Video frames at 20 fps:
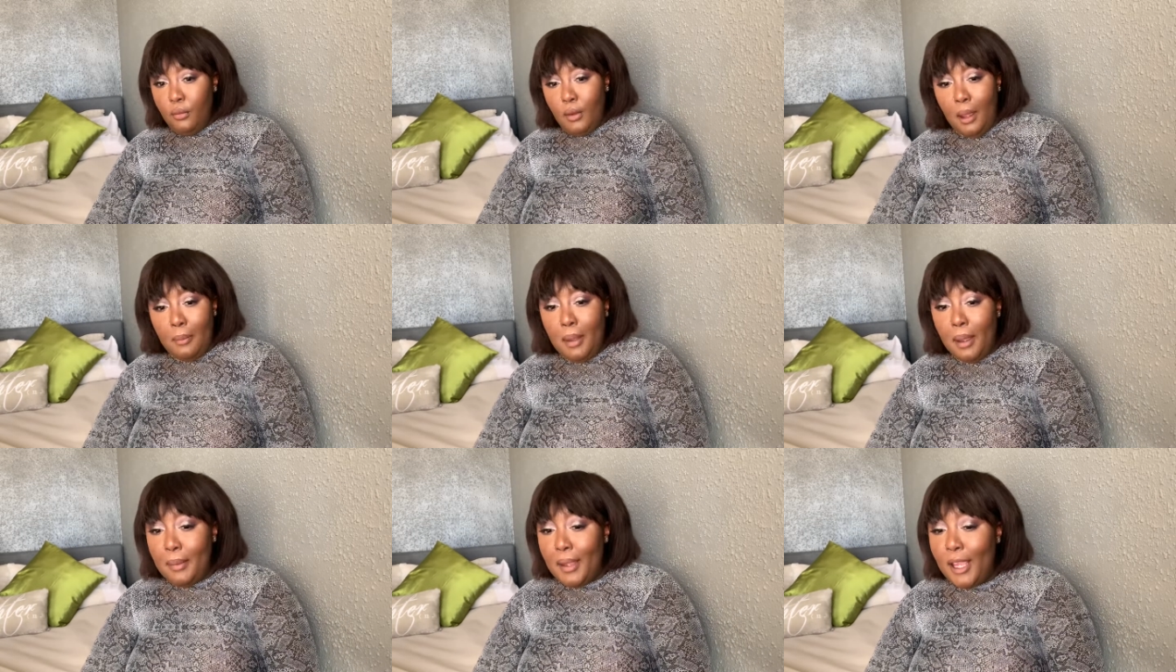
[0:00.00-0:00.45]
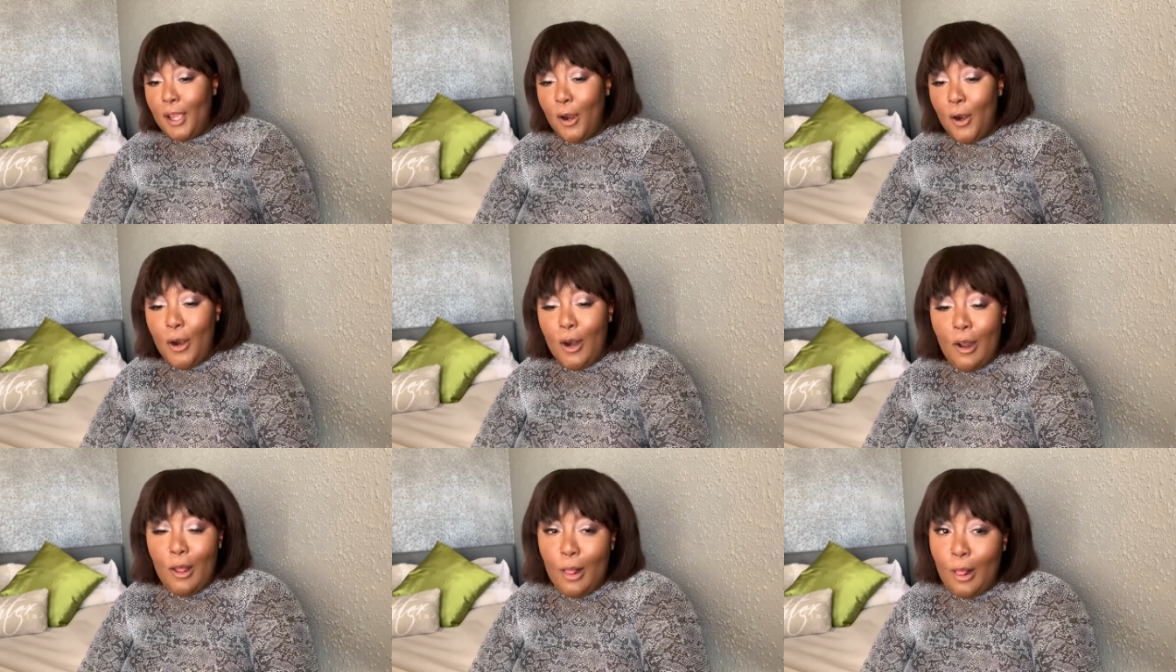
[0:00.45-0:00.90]
baby
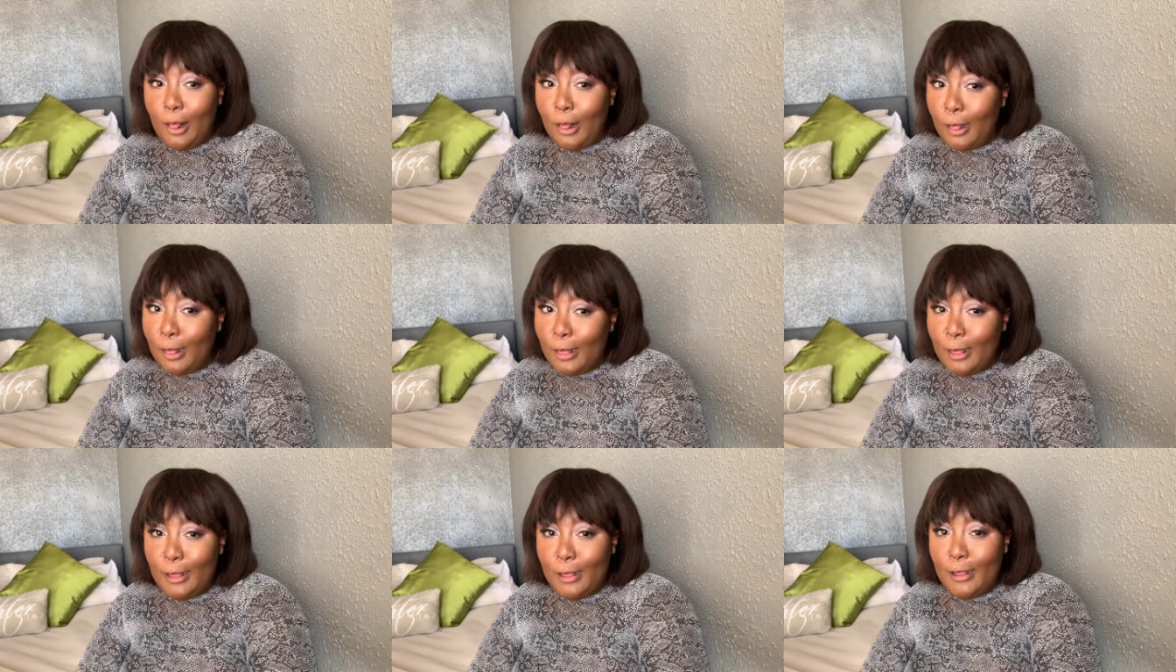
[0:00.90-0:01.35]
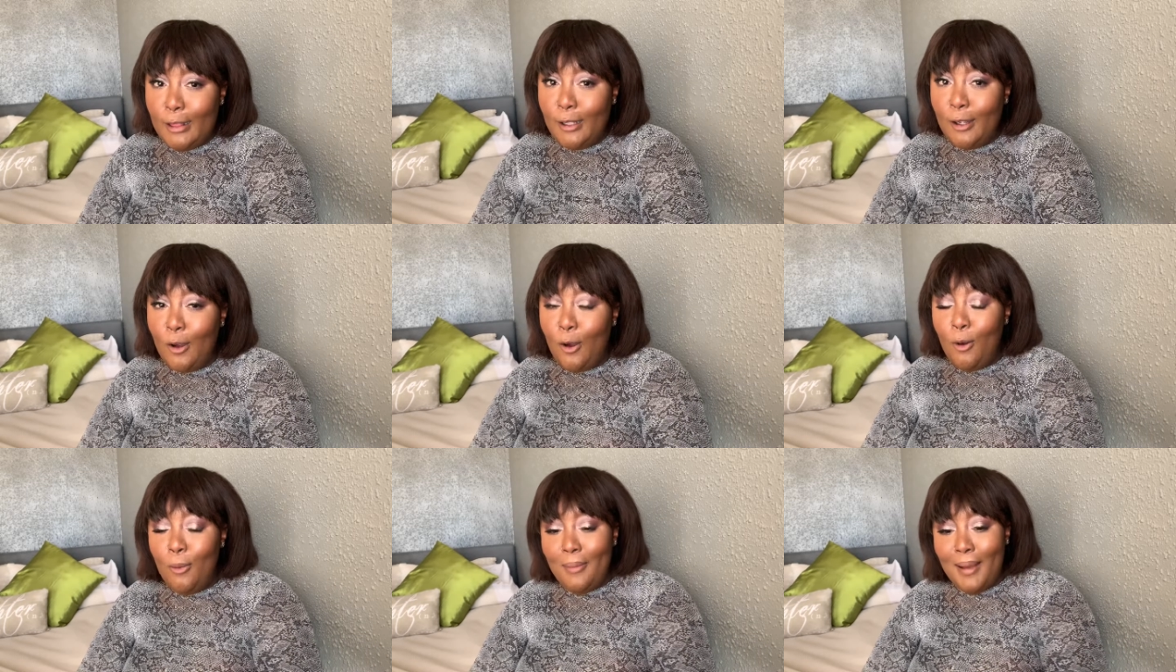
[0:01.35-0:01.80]
girl,
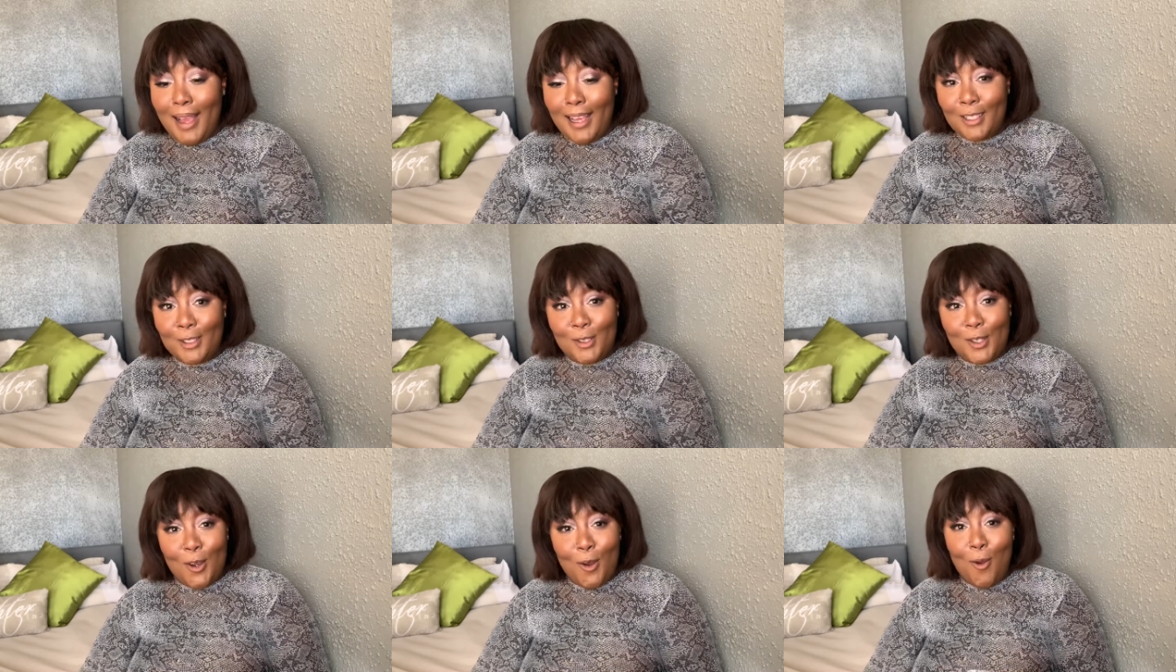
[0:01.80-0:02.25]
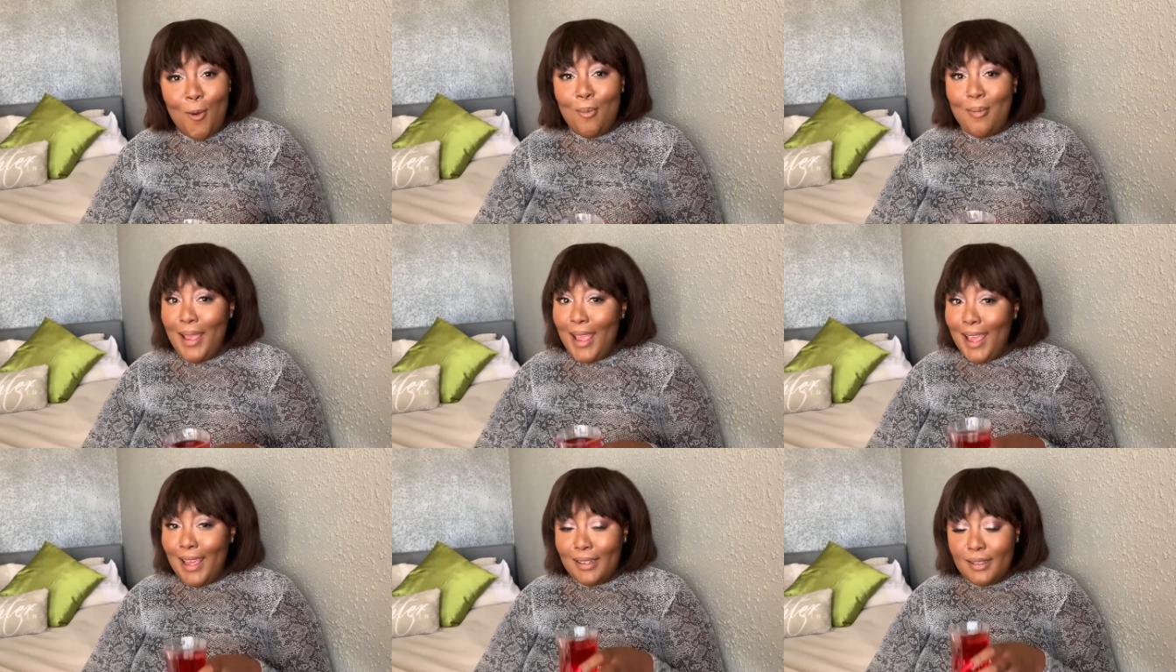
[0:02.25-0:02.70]
go mash, go
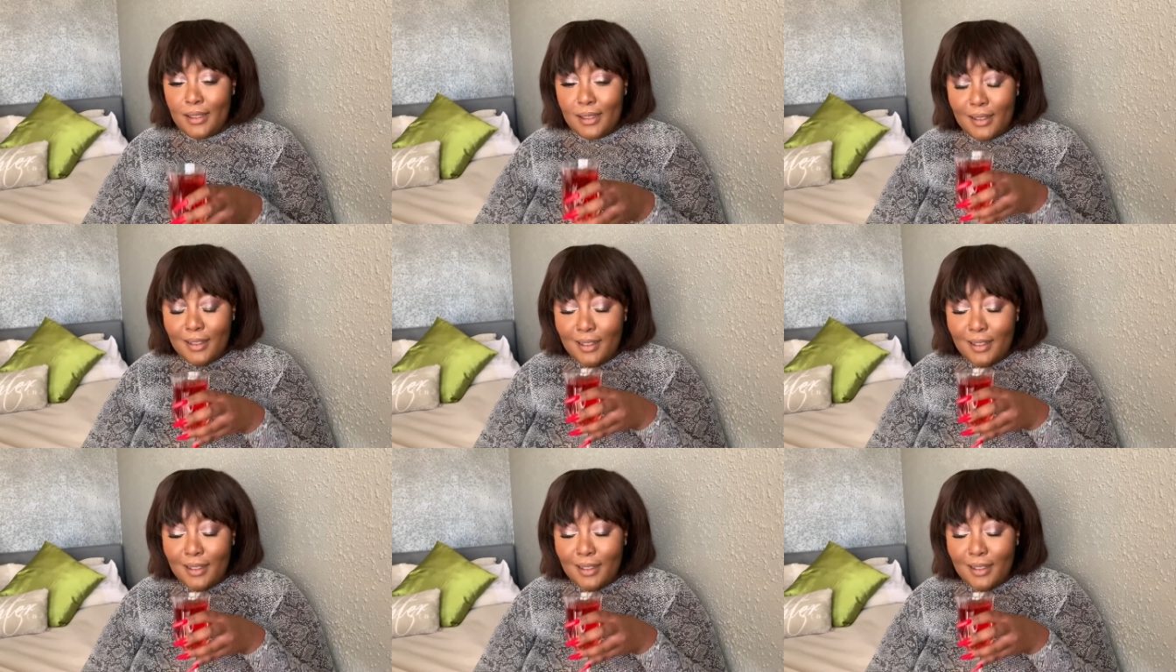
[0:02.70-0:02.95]
bed.